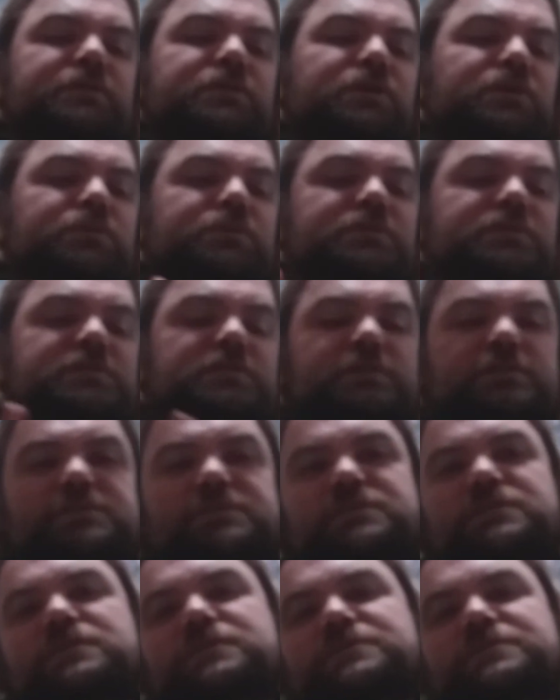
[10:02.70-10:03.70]
noticed
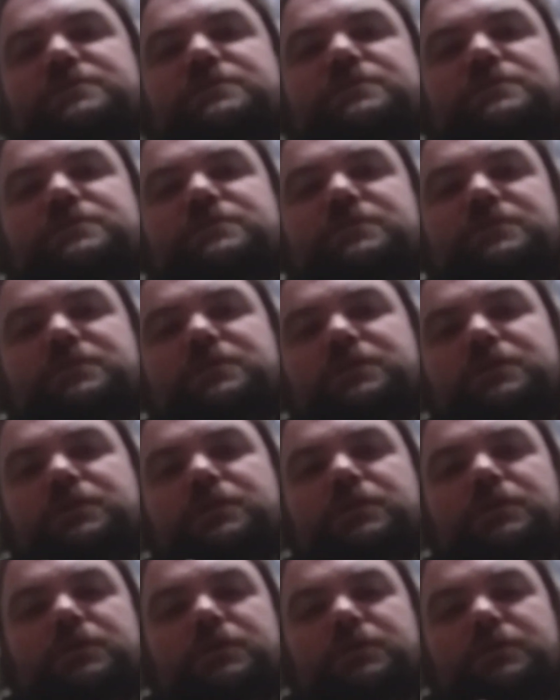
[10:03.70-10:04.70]
this isn't
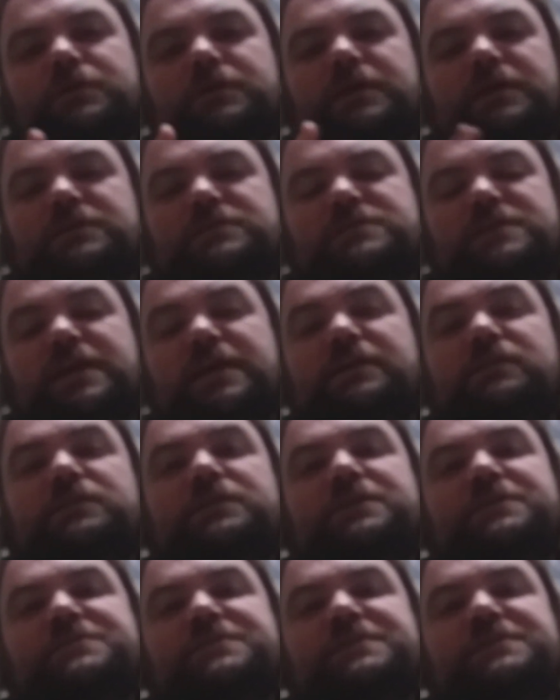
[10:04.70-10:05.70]

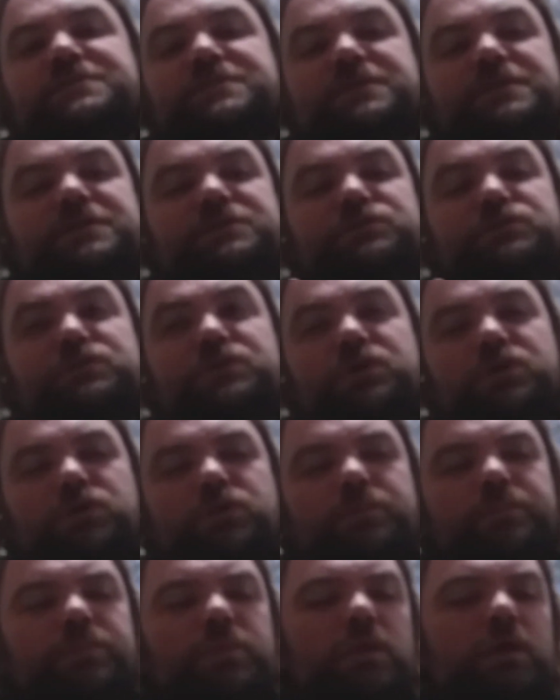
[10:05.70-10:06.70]
exactly as easy as
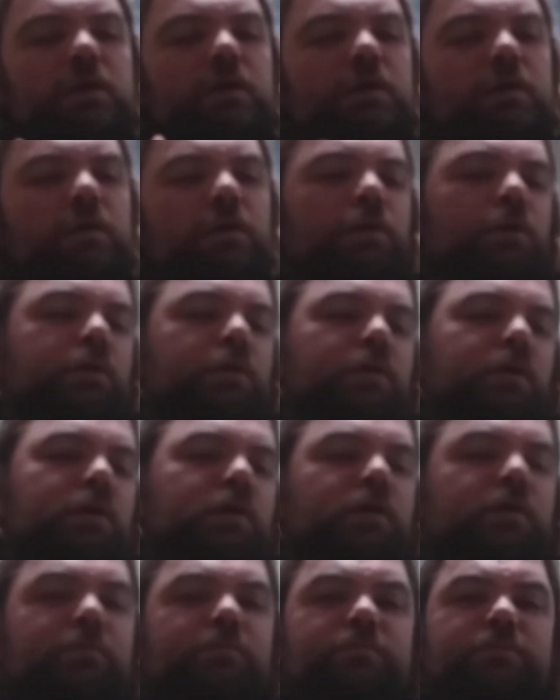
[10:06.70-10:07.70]
Uno.
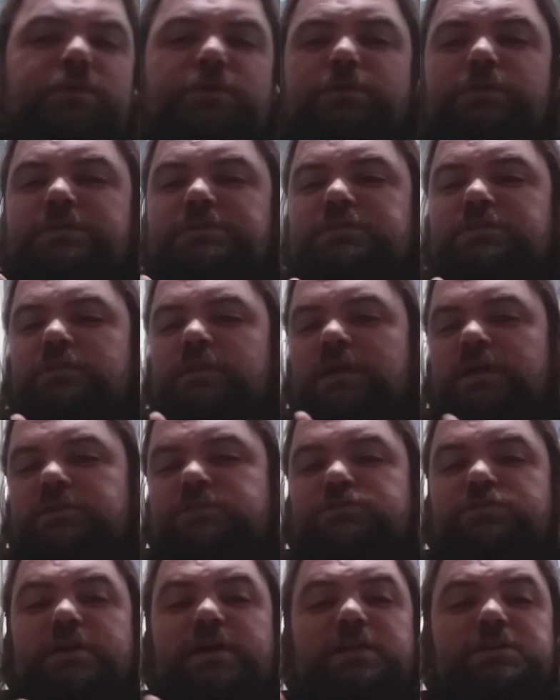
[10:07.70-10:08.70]
There is a lot of
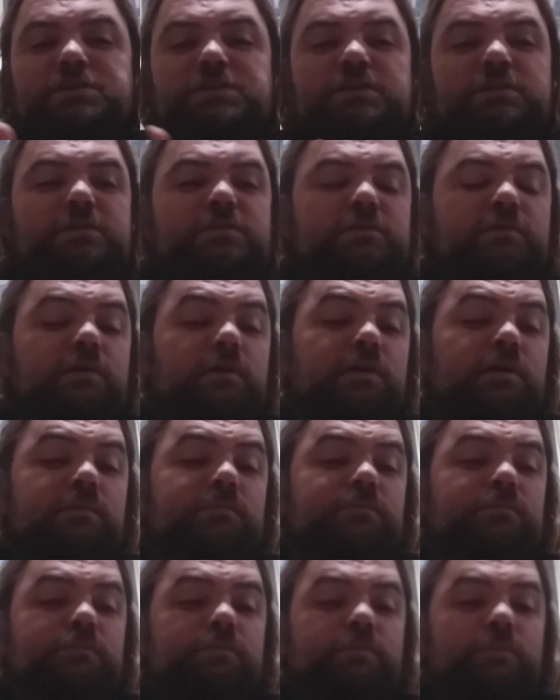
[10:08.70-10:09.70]
strategy in this
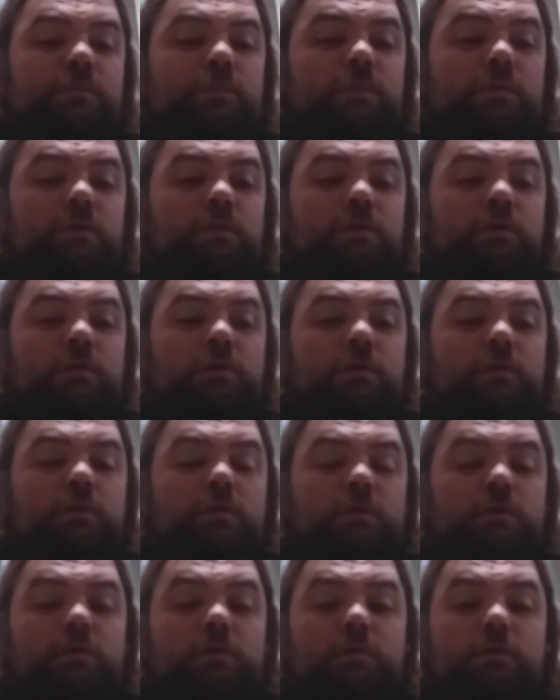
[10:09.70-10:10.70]
game.
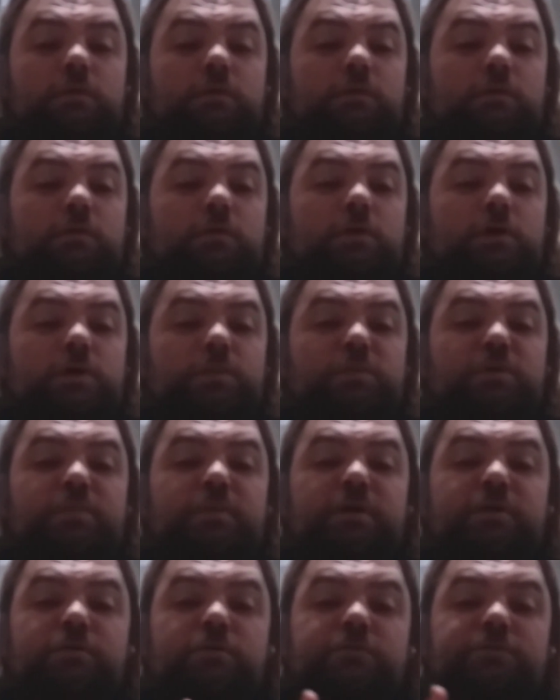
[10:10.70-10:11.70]
Me and
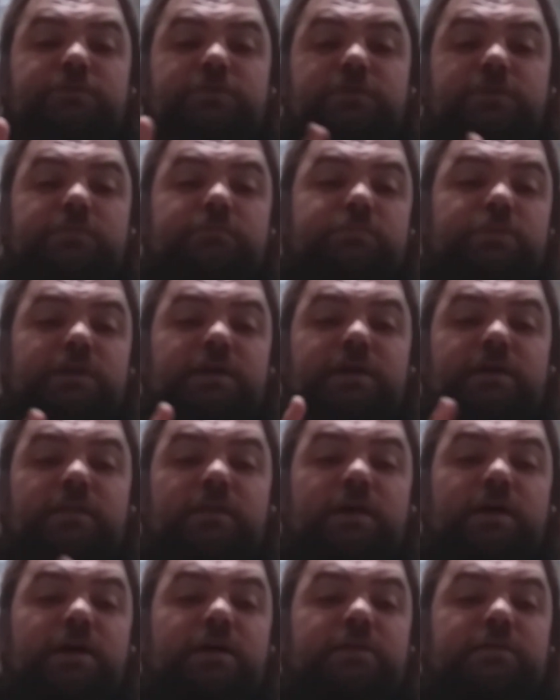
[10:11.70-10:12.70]
my girlfriend play a
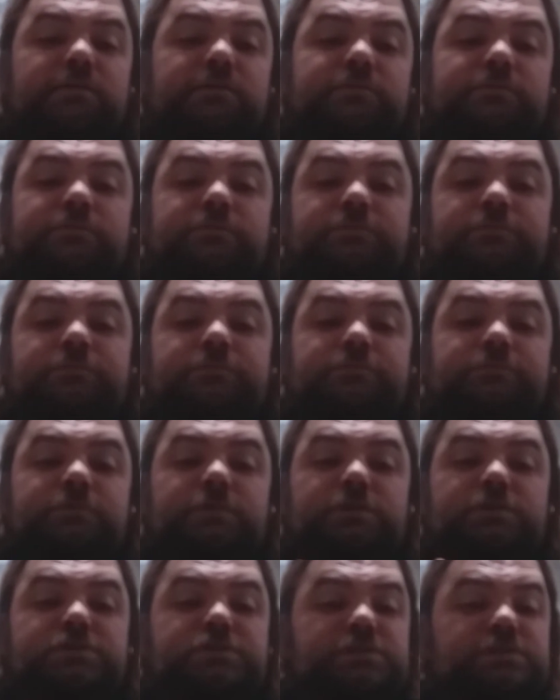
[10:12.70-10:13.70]
lot,
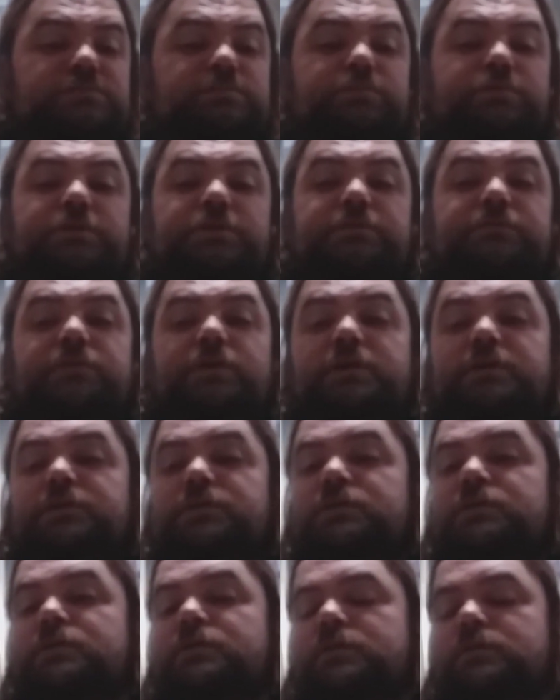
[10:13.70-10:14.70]
and she's pretty fucking
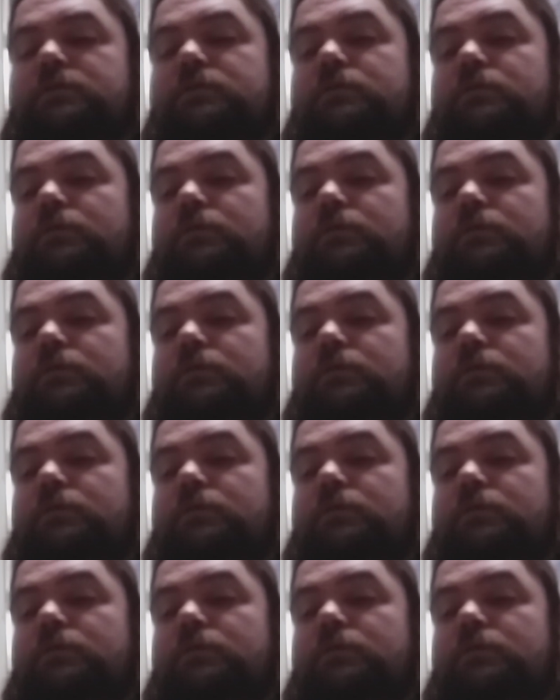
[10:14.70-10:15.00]
good at it.